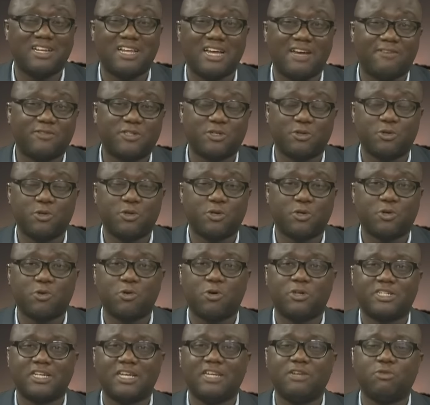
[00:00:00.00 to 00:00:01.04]
have to go to
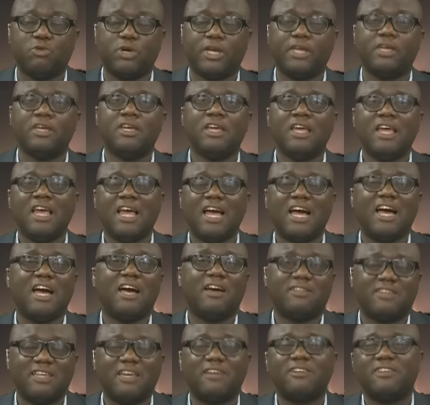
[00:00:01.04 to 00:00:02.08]
court anyway,
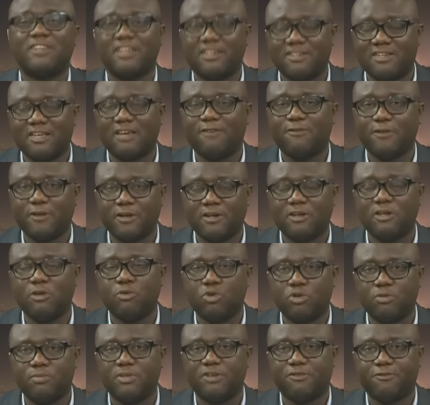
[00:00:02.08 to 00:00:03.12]
right. There definitely
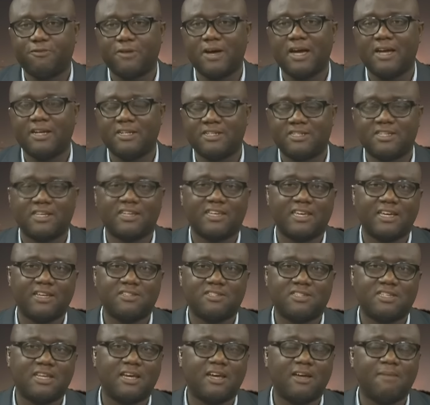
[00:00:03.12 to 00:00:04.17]
will be fines
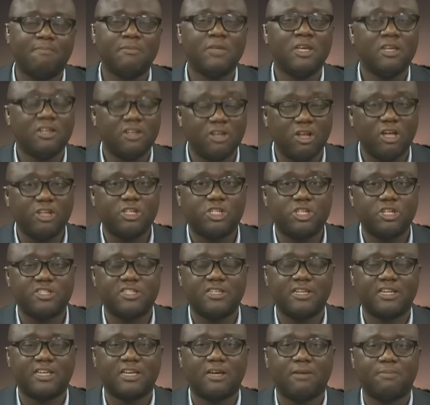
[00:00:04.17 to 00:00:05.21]
against not just
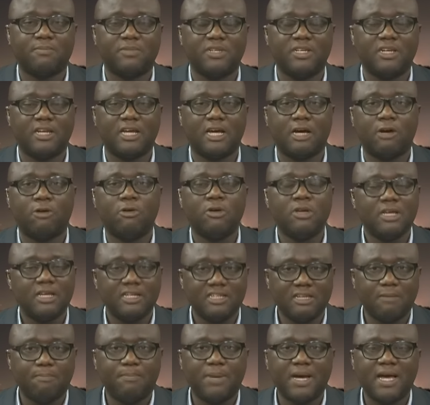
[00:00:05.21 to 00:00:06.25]
the company now,
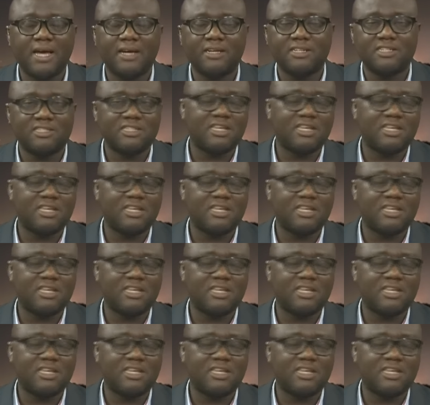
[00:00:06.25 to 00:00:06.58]
the banks,